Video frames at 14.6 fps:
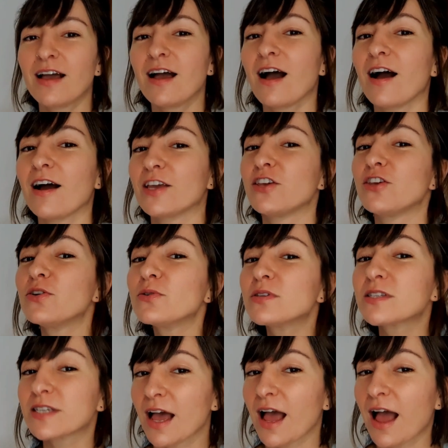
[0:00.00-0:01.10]
I used
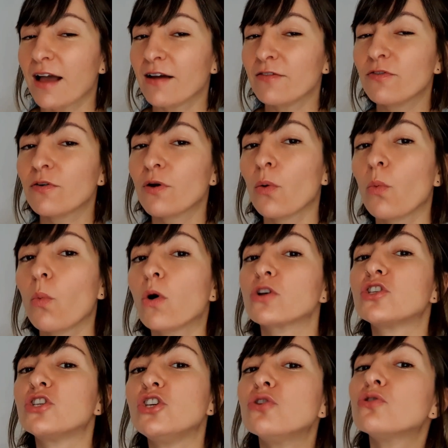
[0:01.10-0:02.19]
to have, was
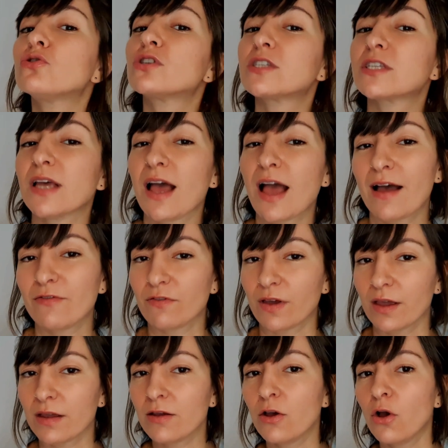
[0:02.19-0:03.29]
used to
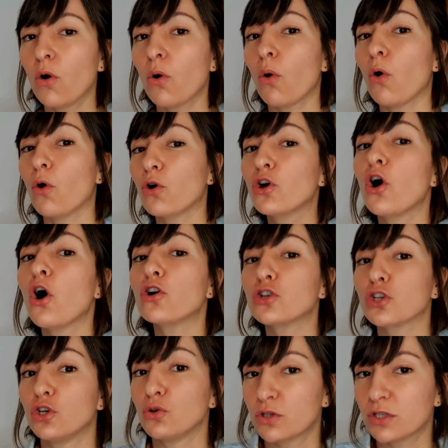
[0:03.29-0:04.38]
having, or got
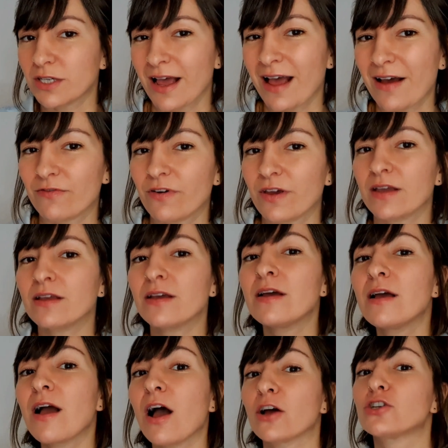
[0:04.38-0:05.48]
used to having
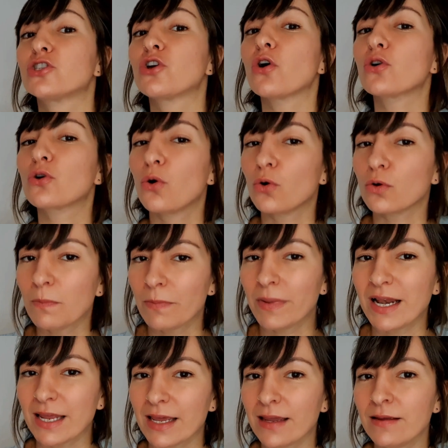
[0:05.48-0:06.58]
a dog called
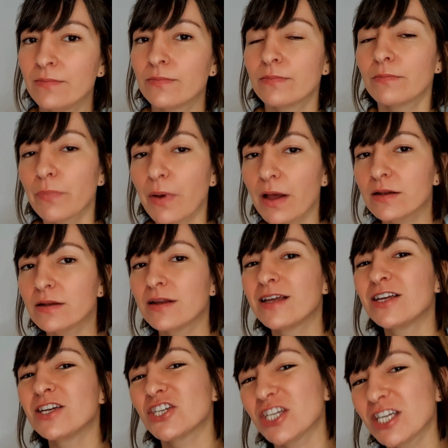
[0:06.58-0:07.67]
Millie, but
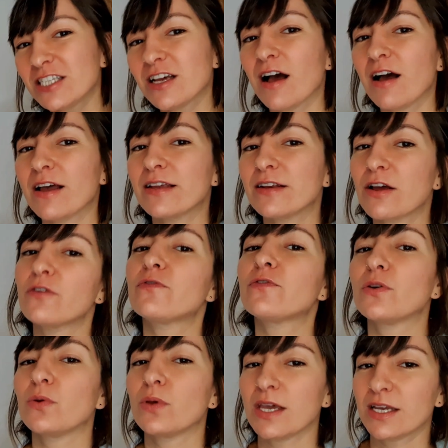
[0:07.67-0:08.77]
she died a few
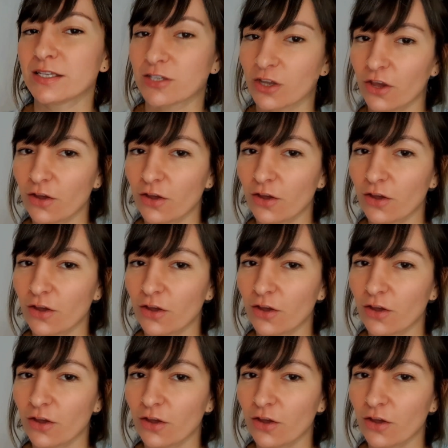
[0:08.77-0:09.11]
years ago.